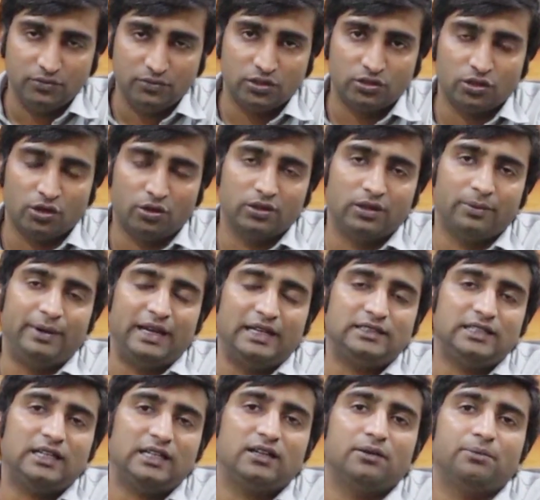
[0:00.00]
So, the
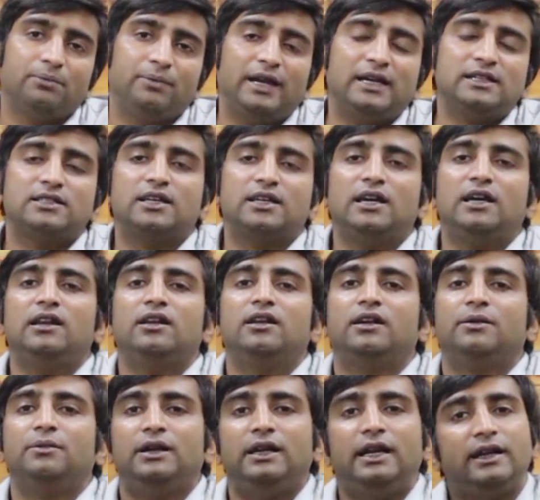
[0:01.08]
basic pay scale
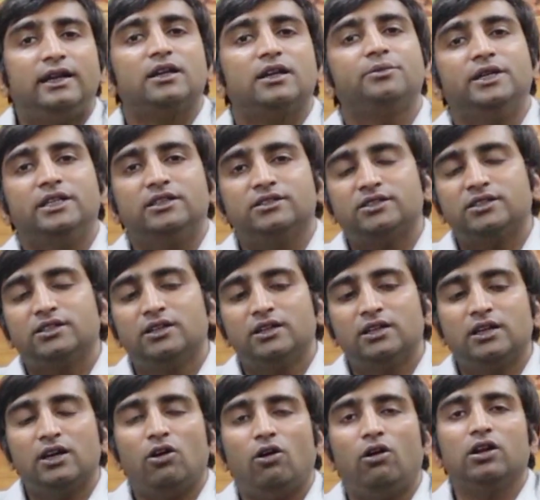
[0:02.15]
determines
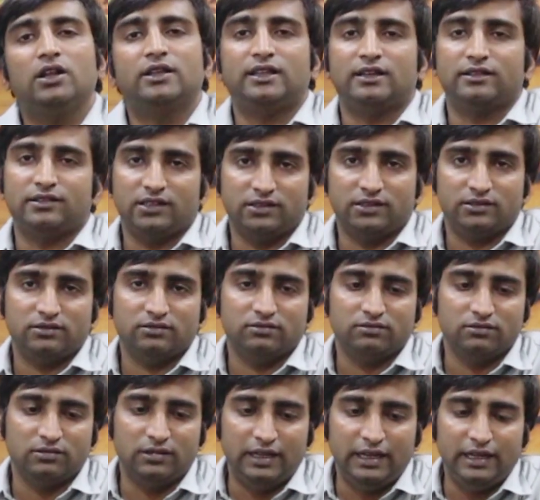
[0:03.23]
all other things.
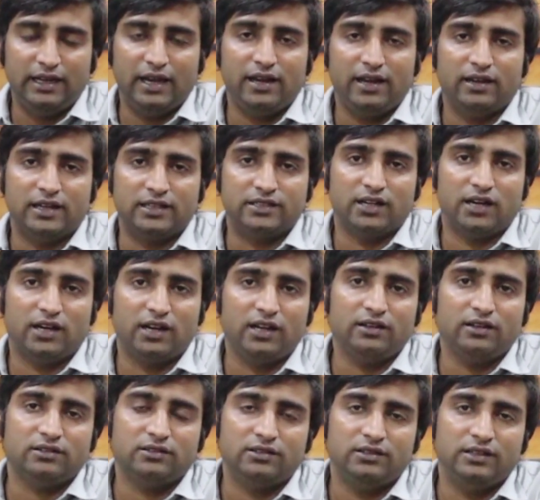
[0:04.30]
D A, H R
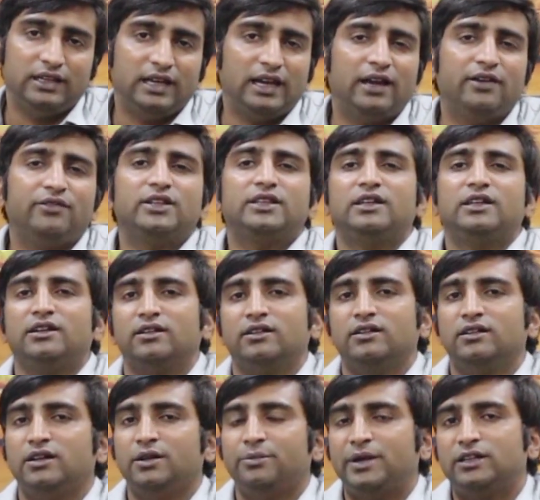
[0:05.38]
A, T A, everything
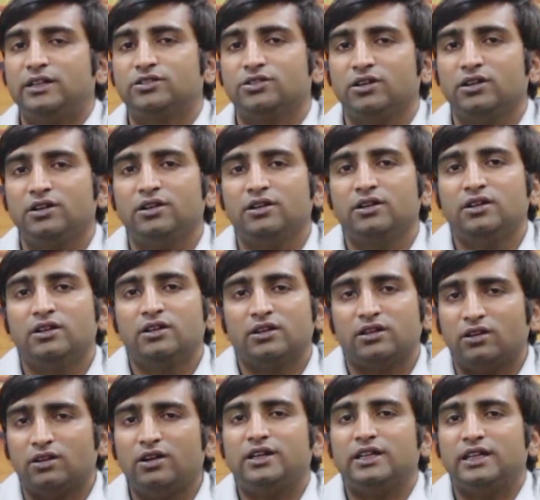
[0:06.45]
depends on,
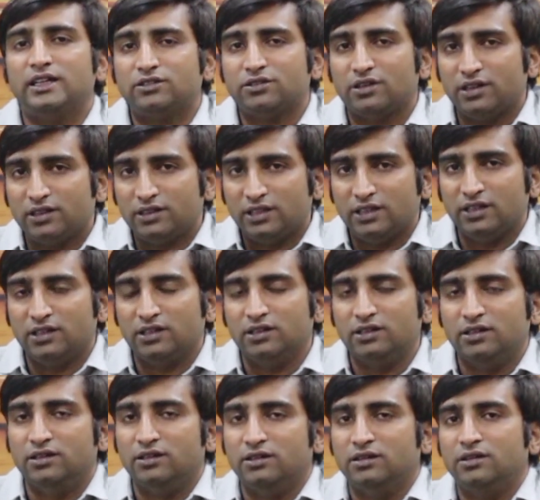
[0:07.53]
not T A, sorry, the
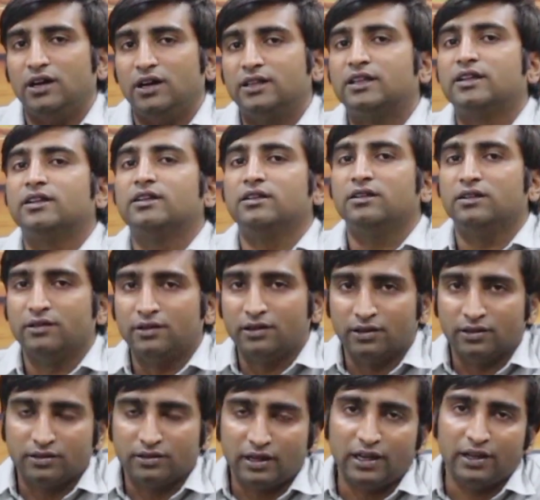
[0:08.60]
uh, other
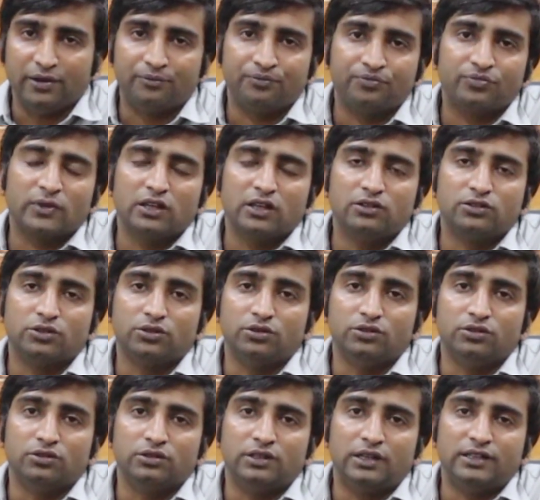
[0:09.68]
uh, three.
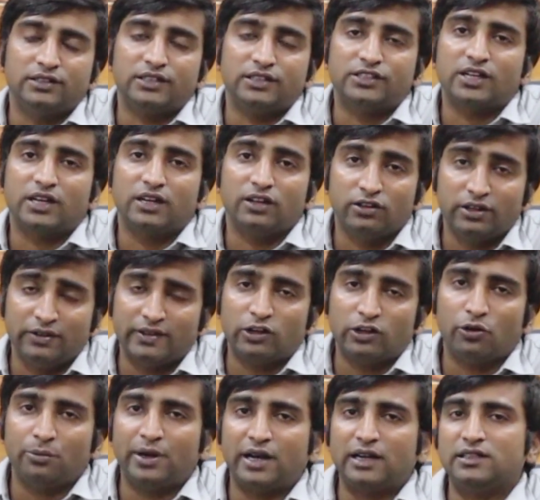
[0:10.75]
So, that is H R A and even
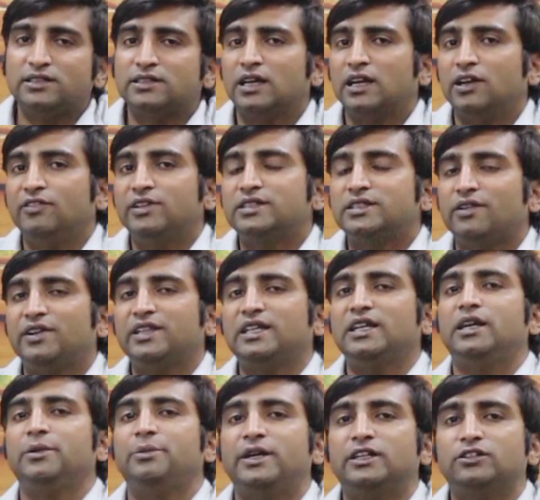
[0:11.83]
non-practicing allowance.
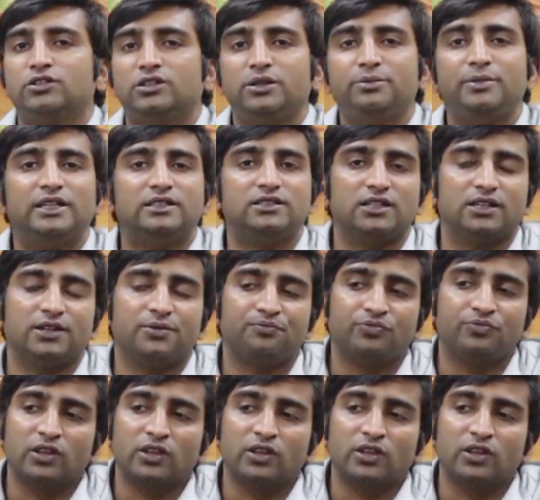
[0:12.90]
Everything depends on the basic.